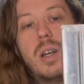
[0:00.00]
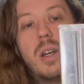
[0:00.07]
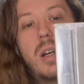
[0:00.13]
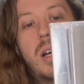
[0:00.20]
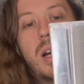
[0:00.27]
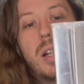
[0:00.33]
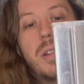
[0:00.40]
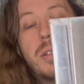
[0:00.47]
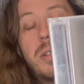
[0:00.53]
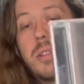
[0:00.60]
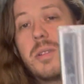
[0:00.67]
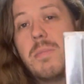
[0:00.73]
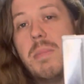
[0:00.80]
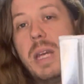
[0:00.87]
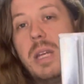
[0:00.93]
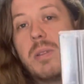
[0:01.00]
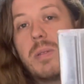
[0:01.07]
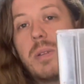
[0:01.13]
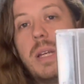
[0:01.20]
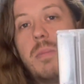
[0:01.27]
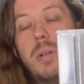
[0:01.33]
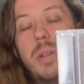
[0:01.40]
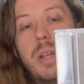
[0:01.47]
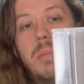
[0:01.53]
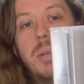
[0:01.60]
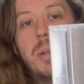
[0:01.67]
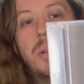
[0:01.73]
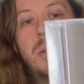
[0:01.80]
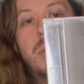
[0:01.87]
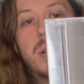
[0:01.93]
Uh, this is the major label
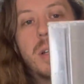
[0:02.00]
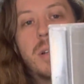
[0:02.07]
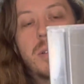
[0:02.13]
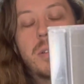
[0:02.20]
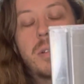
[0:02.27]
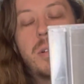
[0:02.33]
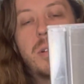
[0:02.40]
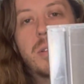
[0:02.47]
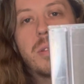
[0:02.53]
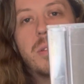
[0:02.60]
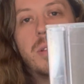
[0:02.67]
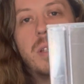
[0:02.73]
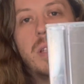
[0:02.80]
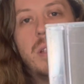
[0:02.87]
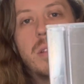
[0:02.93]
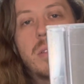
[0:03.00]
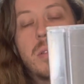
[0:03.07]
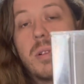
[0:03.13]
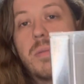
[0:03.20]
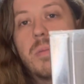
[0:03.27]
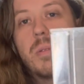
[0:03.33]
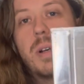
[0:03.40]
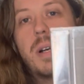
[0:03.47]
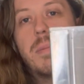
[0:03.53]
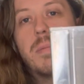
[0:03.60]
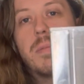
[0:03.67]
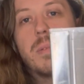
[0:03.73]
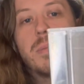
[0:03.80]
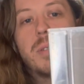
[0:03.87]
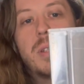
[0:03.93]
debut, but also the sophomore album
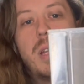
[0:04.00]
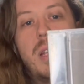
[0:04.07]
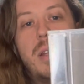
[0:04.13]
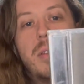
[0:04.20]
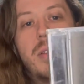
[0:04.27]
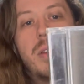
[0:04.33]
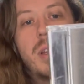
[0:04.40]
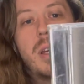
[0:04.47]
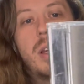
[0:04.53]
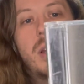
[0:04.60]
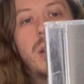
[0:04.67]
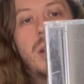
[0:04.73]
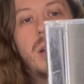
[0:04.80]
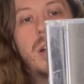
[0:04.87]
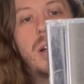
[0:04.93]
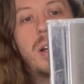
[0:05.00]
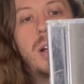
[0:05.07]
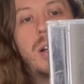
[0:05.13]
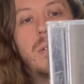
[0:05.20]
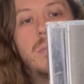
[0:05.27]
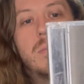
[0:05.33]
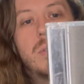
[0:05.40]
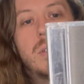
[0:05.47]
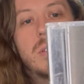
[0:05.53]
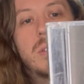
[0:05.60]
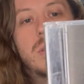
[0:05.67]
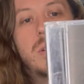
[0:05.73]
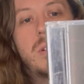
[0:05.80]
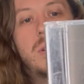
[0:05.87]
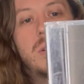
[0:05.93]
from Staind. Um, the
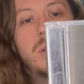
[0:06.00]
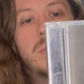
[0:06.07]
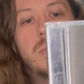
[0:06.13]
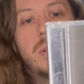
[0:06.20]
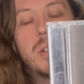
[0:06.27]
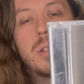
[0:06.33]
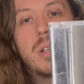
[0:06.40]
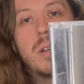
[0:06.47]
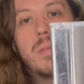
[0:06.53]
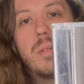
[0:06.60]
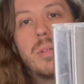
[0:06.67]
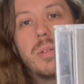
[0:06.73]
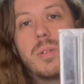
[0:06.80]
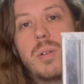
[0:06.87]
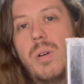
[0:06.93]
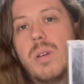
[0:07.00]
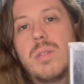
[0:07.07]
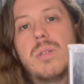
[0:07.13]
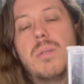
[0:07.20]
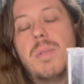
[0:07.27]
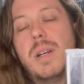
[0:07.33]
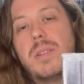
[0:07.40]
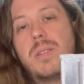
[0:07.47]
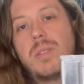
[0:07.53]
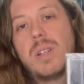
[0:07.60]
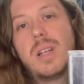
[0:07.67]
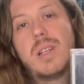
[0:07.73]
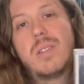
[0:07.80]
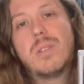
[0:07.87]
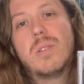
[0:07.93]
song Mud Shovel is awesome. I,
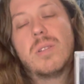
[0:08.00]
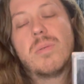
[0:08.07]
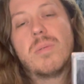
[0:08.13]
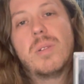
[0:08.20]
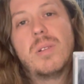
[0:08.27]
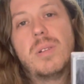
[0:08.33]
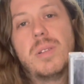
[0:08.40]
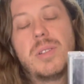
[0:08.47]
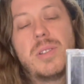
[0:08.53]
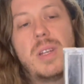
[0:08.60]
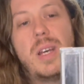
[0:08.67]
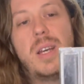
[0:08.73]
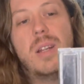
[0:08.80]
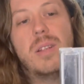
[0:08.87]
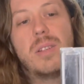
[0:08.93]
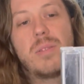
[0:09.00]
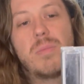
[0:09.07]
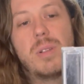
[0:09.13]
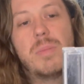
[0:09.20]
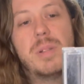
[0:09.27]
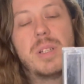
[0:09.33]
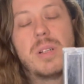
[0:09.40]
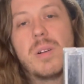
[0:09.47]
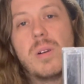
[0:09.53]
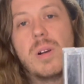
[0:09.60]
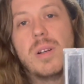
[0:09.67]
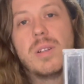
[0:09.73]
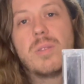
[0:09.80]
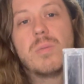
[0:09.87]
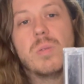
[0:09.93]
I could still throw it on this day. I just when I'm in the car,
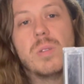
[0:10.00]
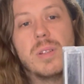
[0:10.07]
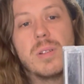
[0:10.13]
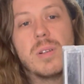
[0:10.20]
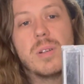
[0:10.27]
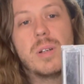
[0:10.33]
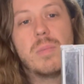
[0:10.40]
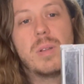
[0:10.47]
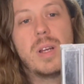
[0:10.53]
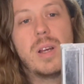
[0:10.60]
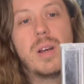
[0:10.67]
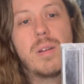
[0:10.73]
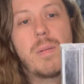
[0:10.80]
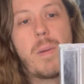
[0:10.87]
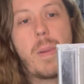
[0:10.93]
I just really turn it up loud.